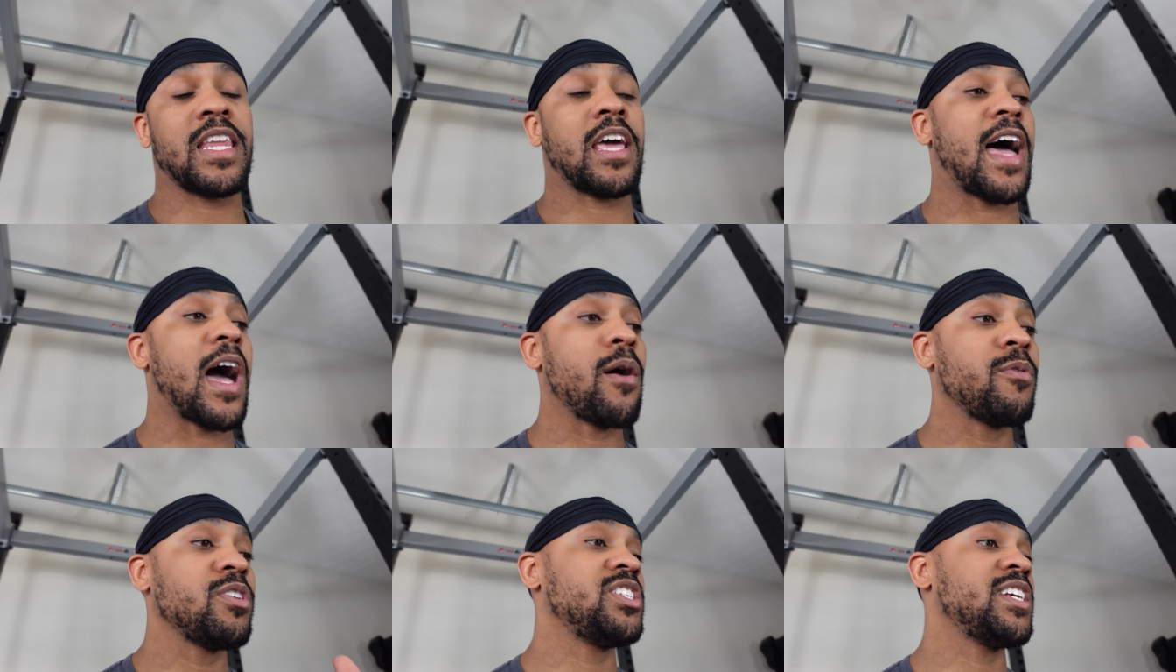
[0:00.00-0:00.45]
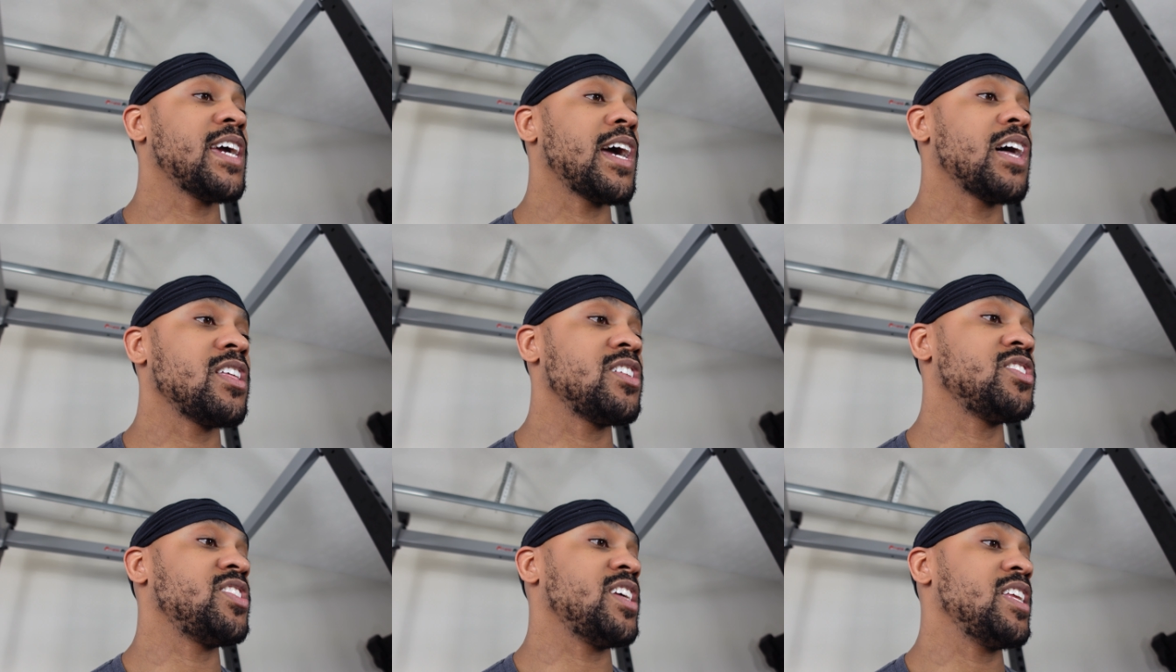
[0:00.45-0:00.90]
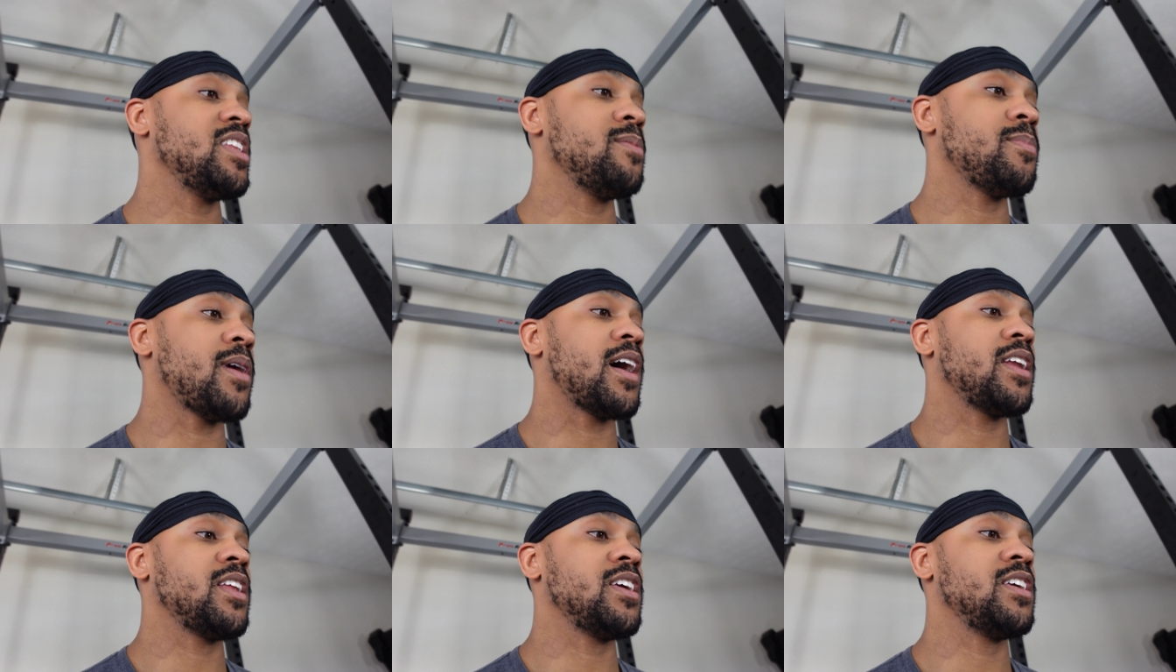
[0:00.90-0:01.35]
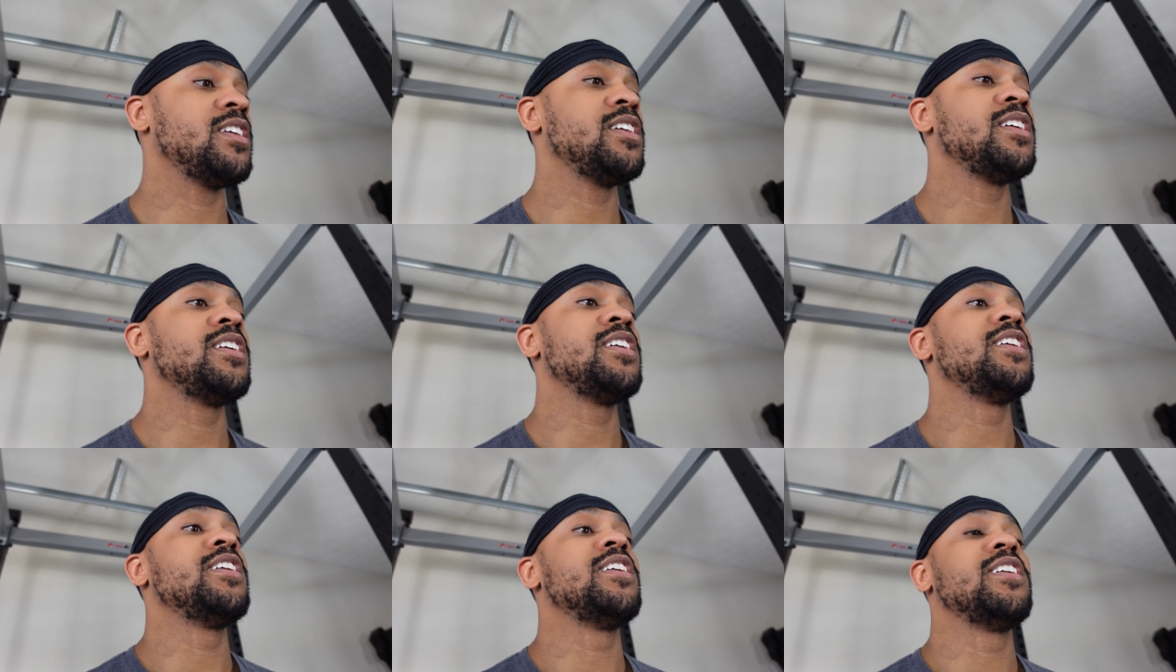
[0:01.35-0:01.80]
Now, I would challenge anybody
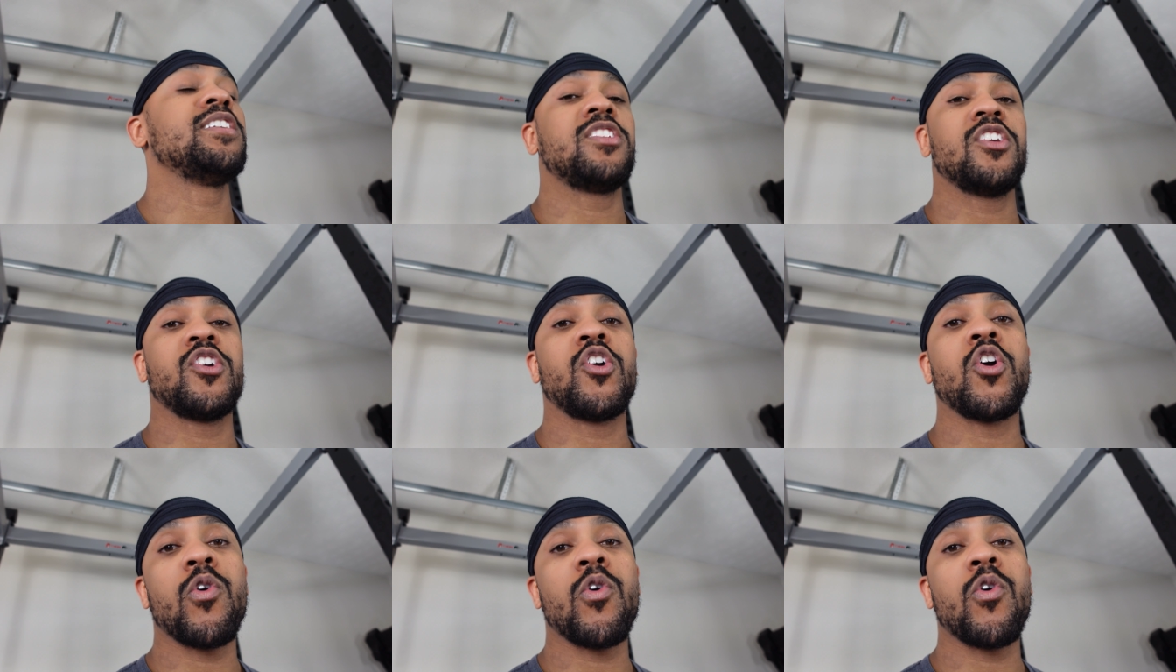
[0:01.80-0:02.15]
to